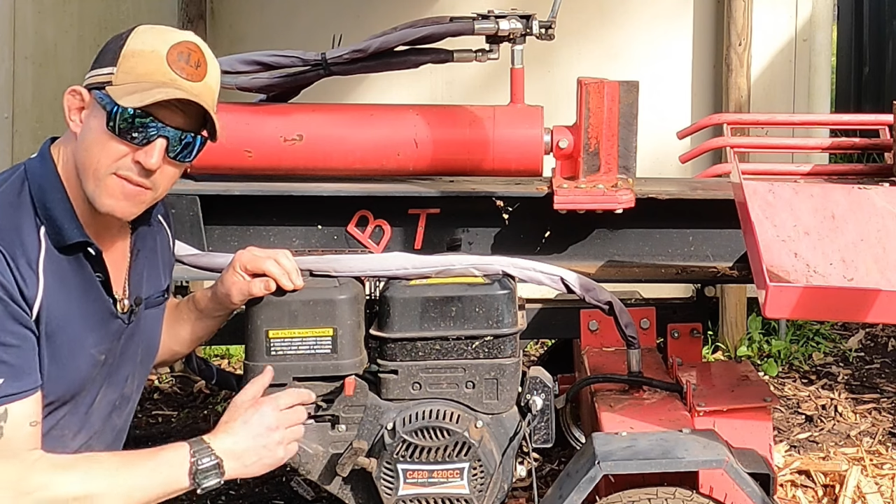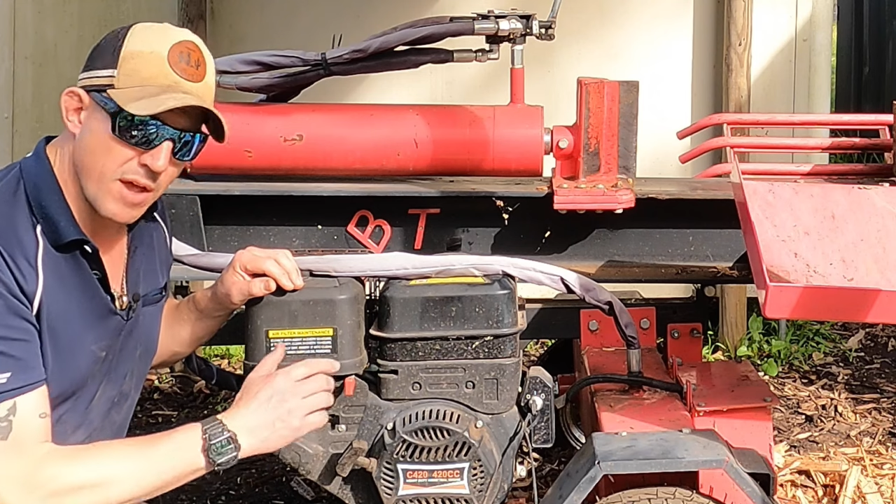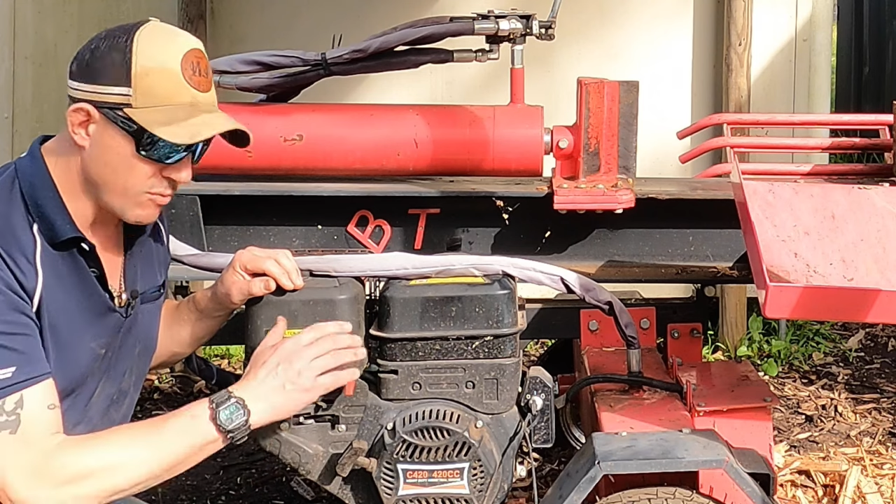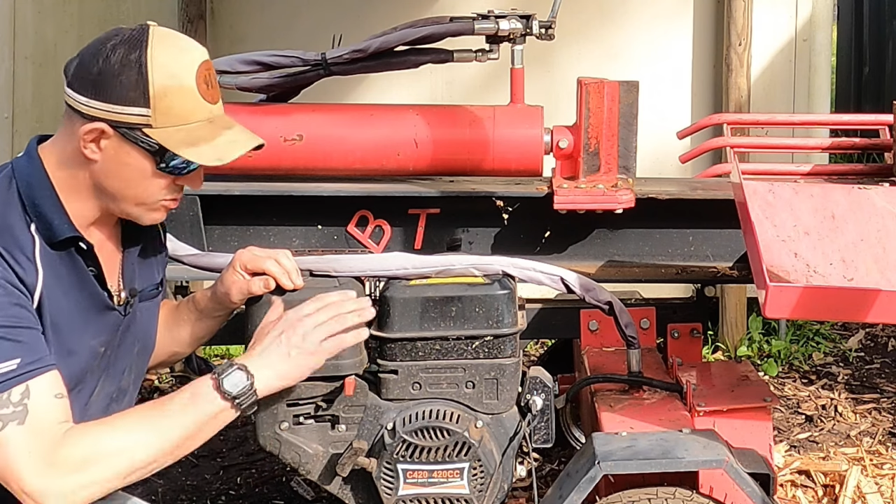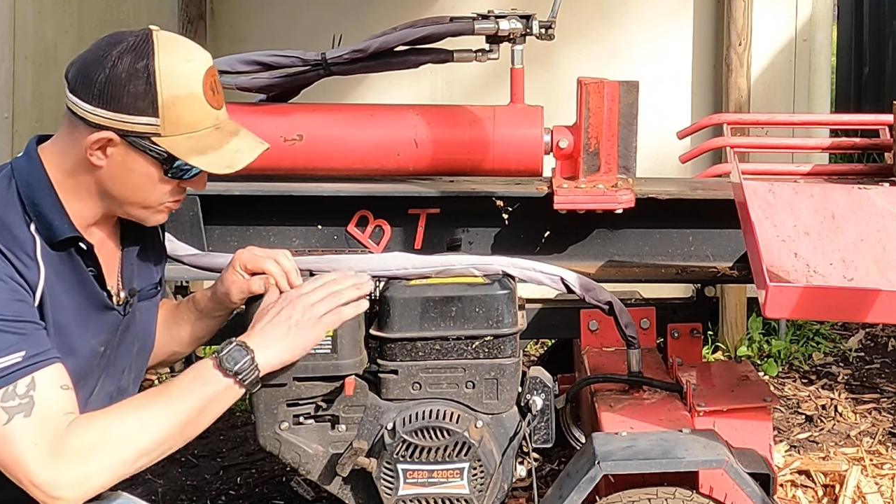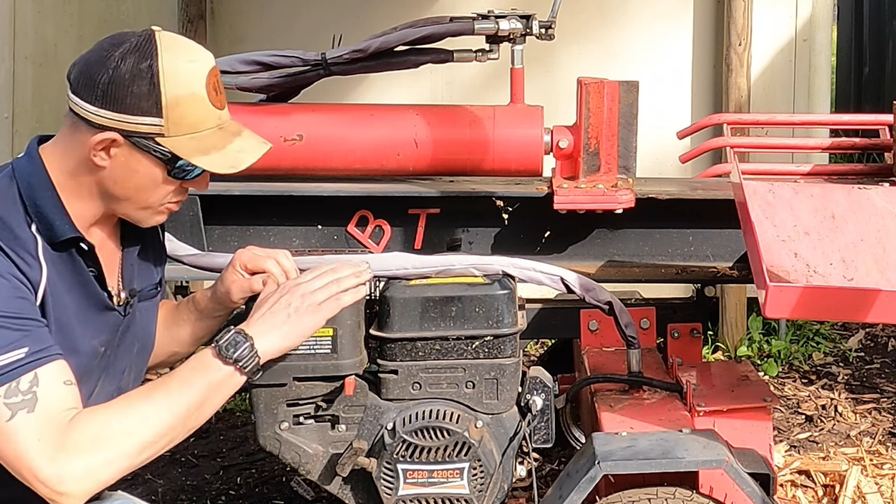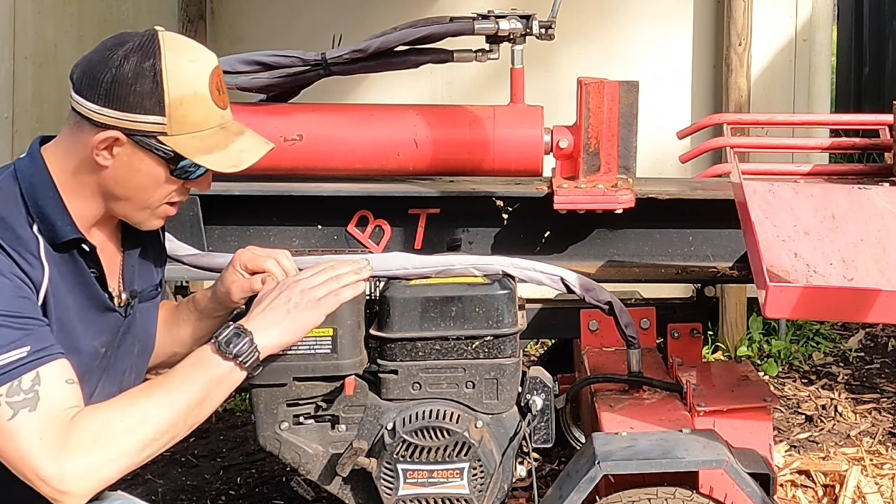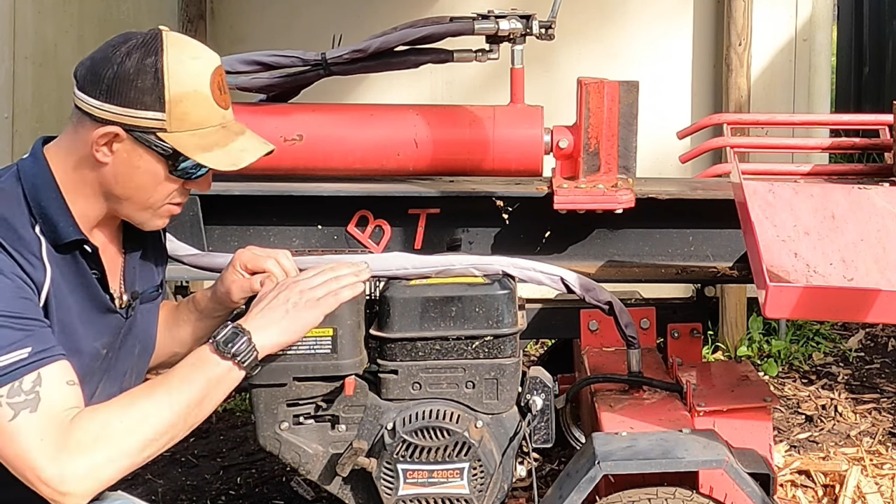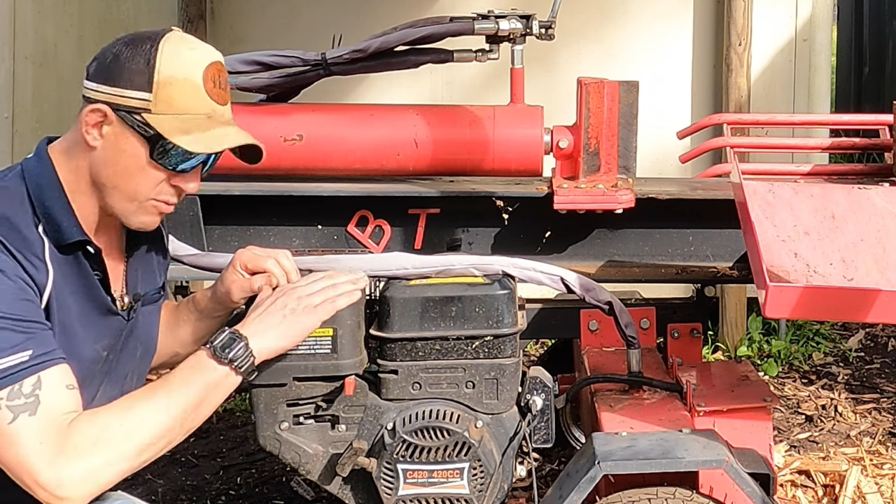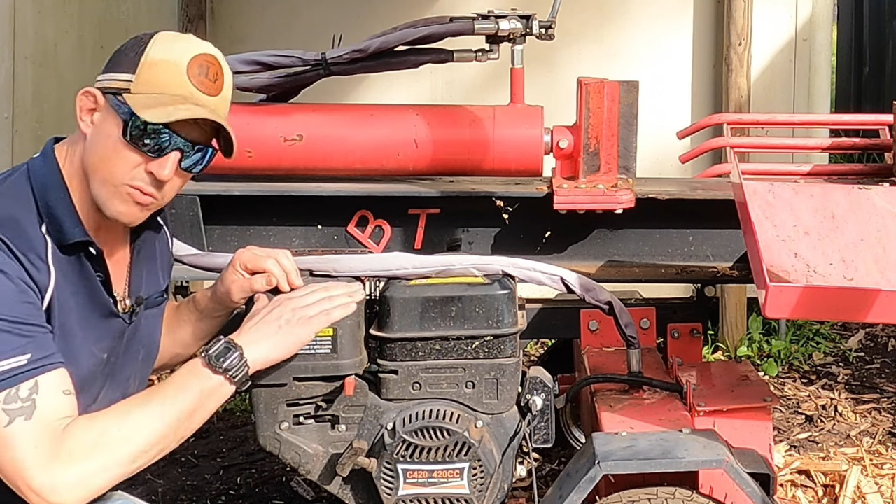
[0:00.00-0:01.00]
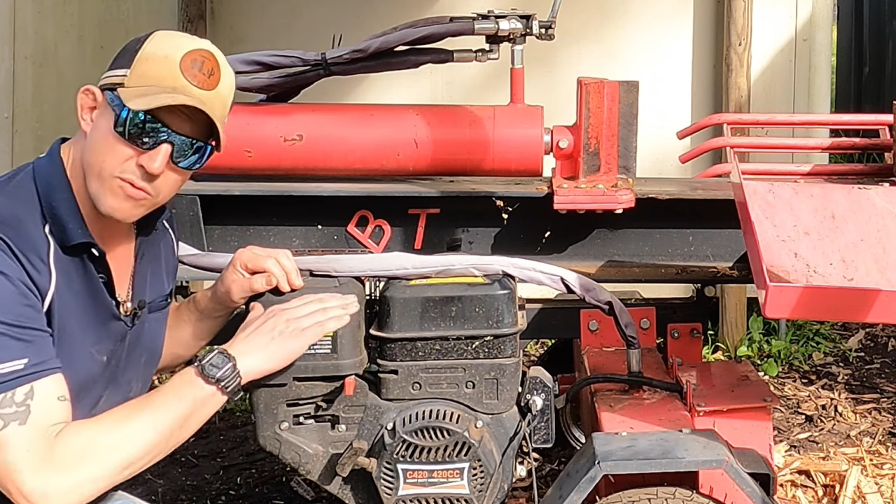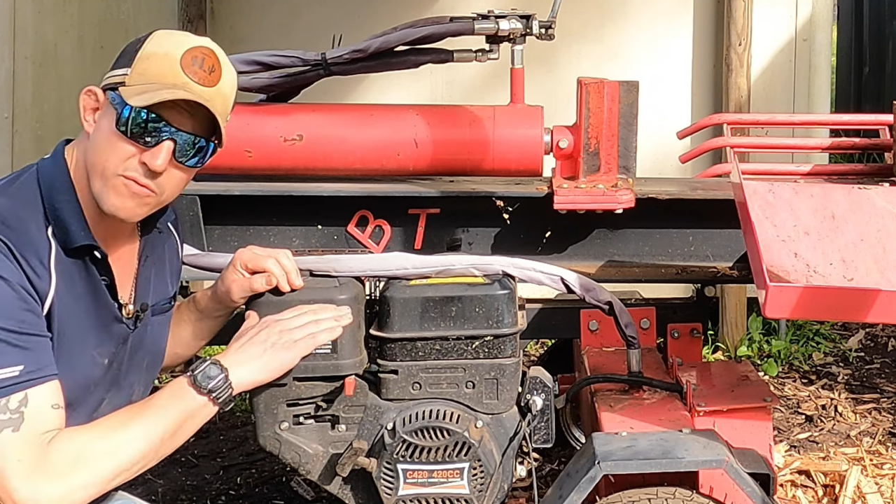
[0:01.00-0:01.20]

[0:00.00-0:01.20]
That will drain all the